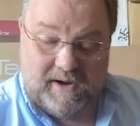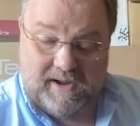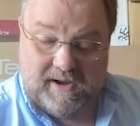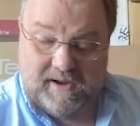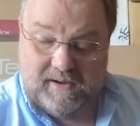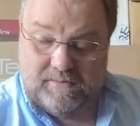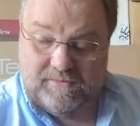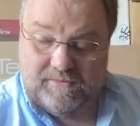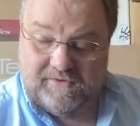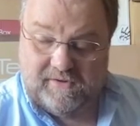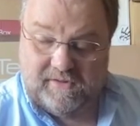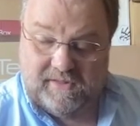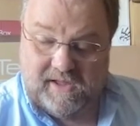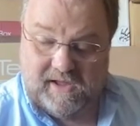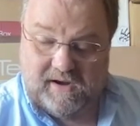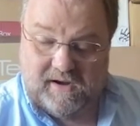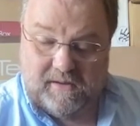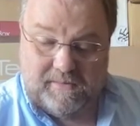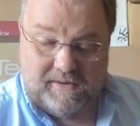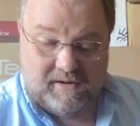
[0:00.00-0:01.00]
it comes to
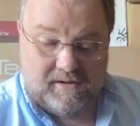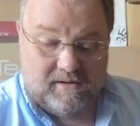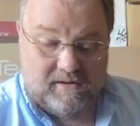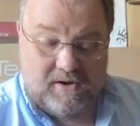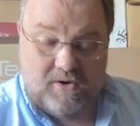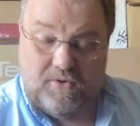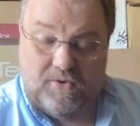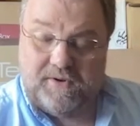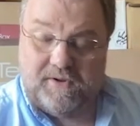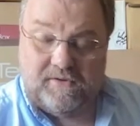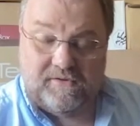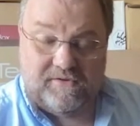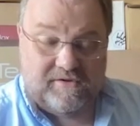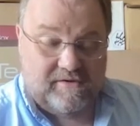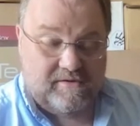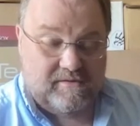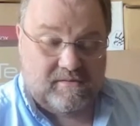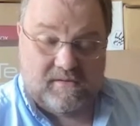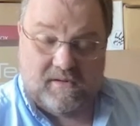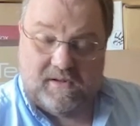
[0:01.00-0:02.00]
that, I mean, the Gold
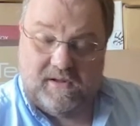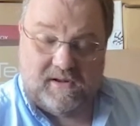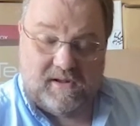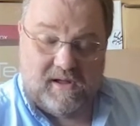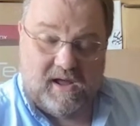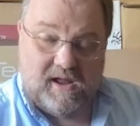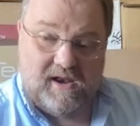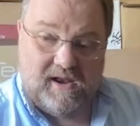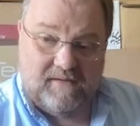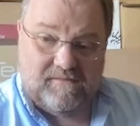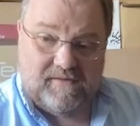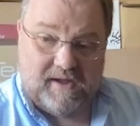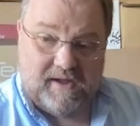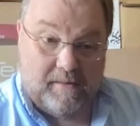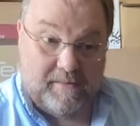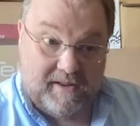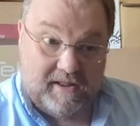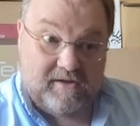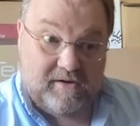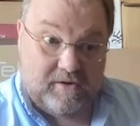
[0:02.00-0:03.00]
Notes are lovely. I
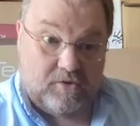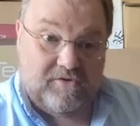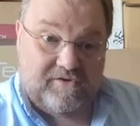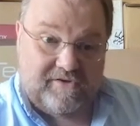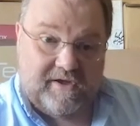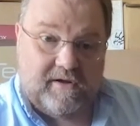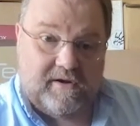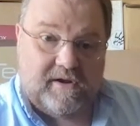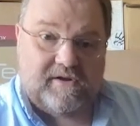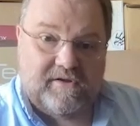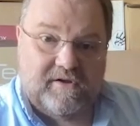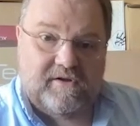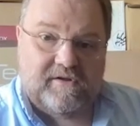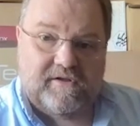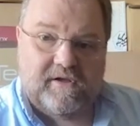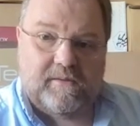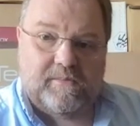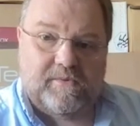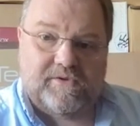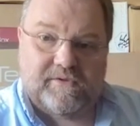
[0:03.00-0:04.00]
mean, they're good sounding
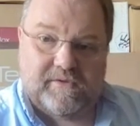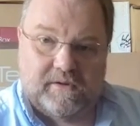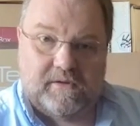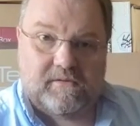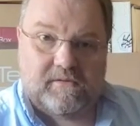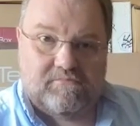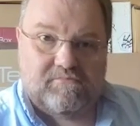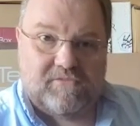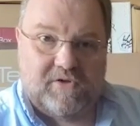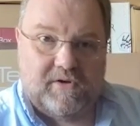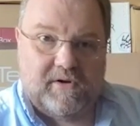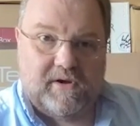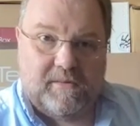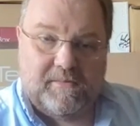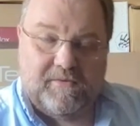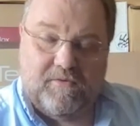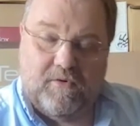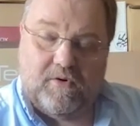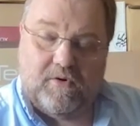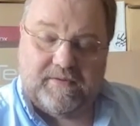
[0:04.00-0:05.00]
turntables. Don't get
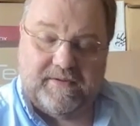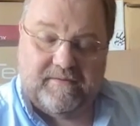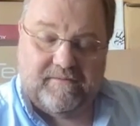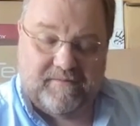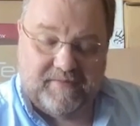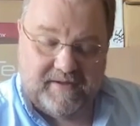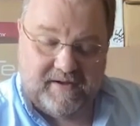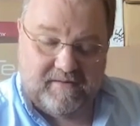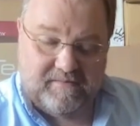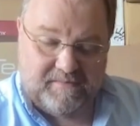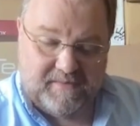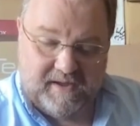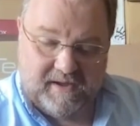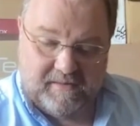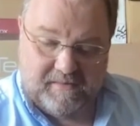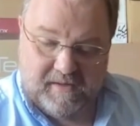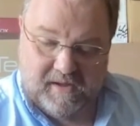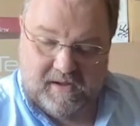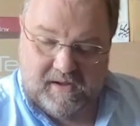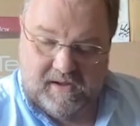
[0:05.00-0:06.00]
me wrong.
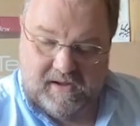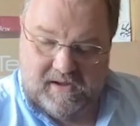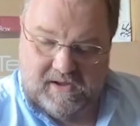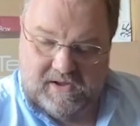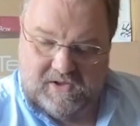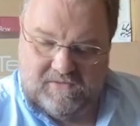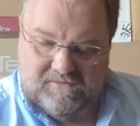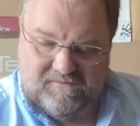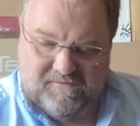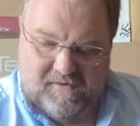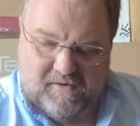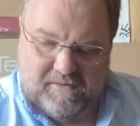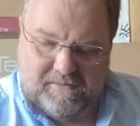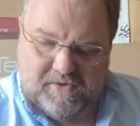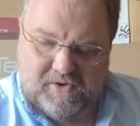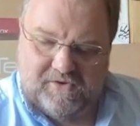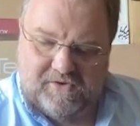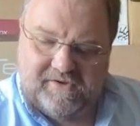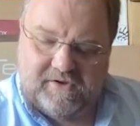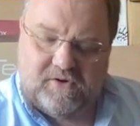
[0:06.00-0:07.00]
They're very
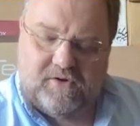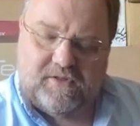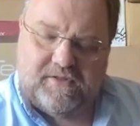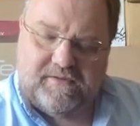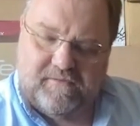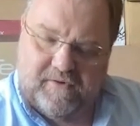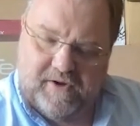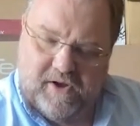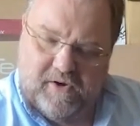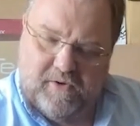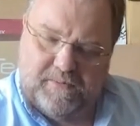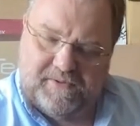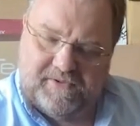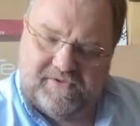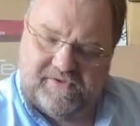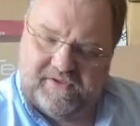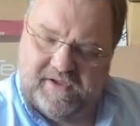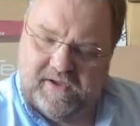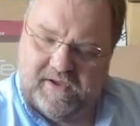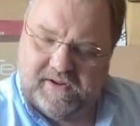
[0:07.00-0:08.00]
musical. They're very open
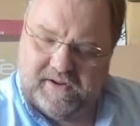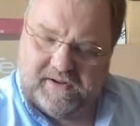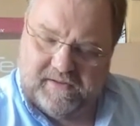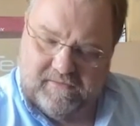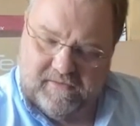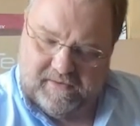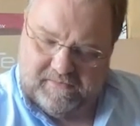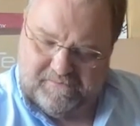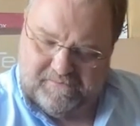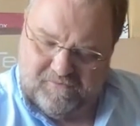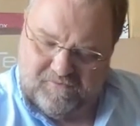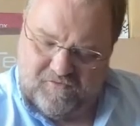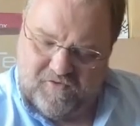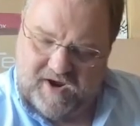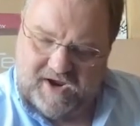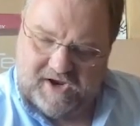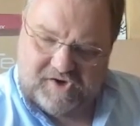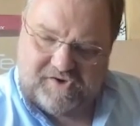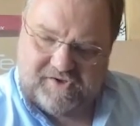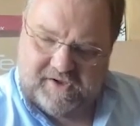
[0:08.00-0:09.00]
sounding. They're very
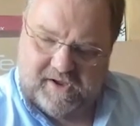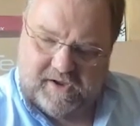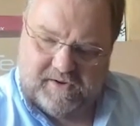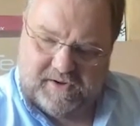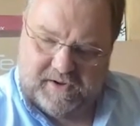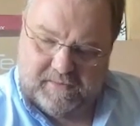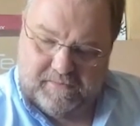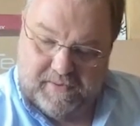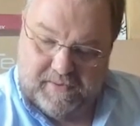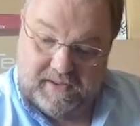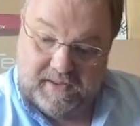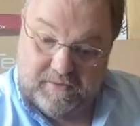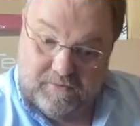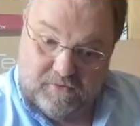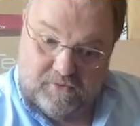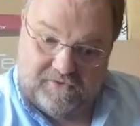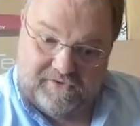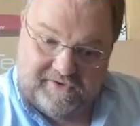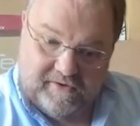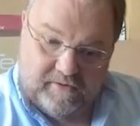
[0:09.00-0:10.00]
rich sounding. But they're
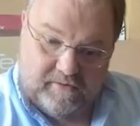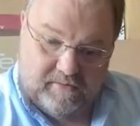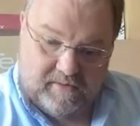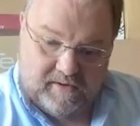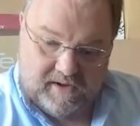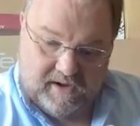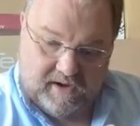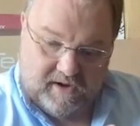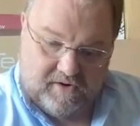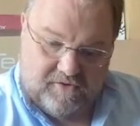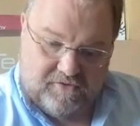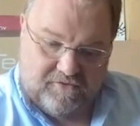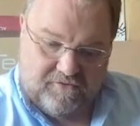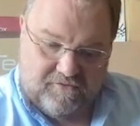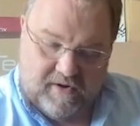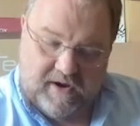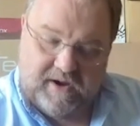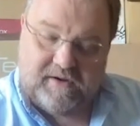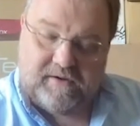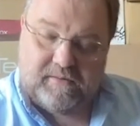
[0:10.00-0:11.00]
also
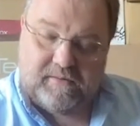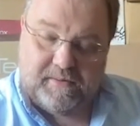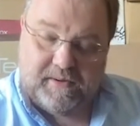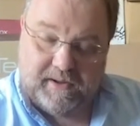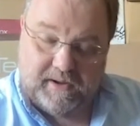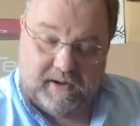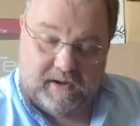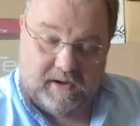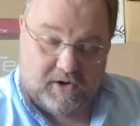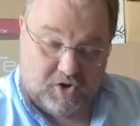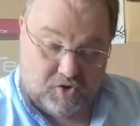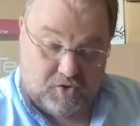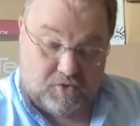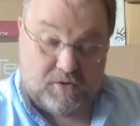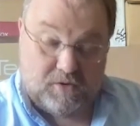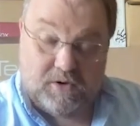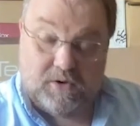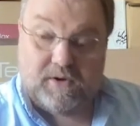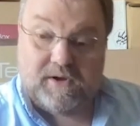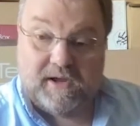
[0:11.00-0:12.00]
incredibly
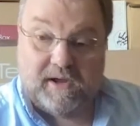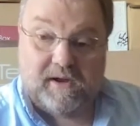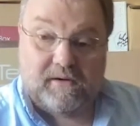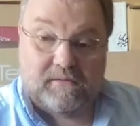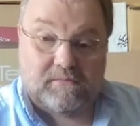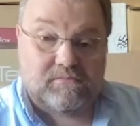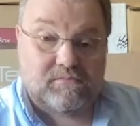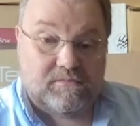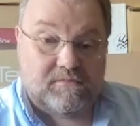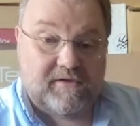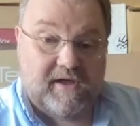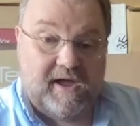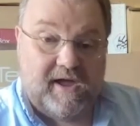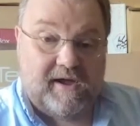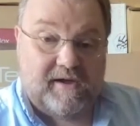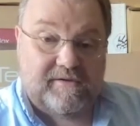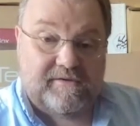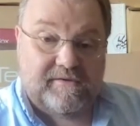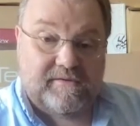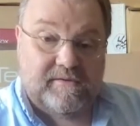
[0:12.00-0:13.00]
good looking
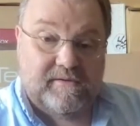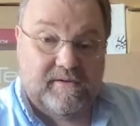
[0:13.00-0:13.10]
decks.